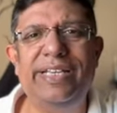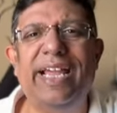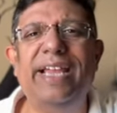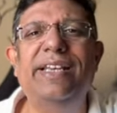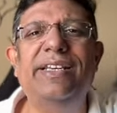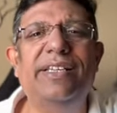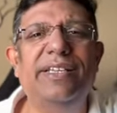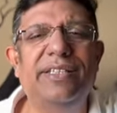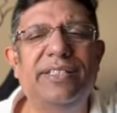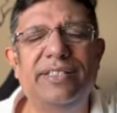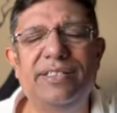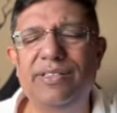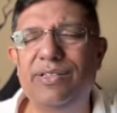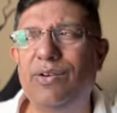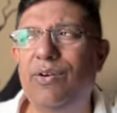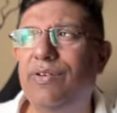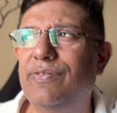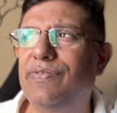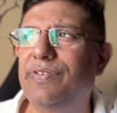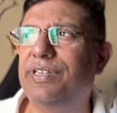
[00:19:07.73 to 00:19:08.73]
dent his
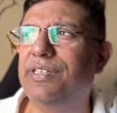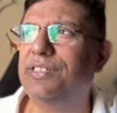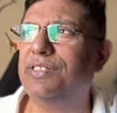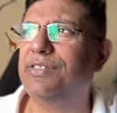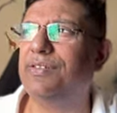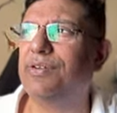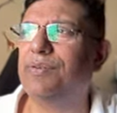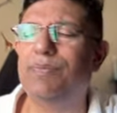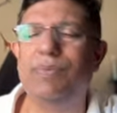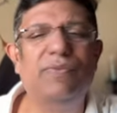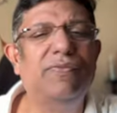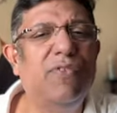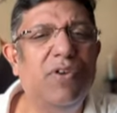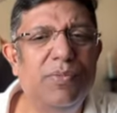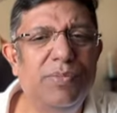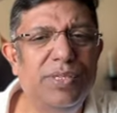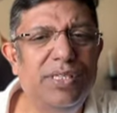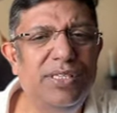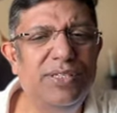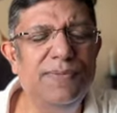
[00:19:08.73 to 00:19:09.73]
confidence or
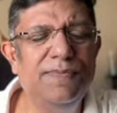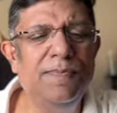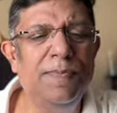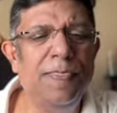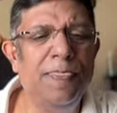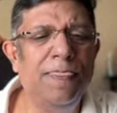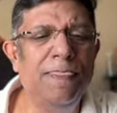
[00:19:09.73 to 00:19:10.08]
performance.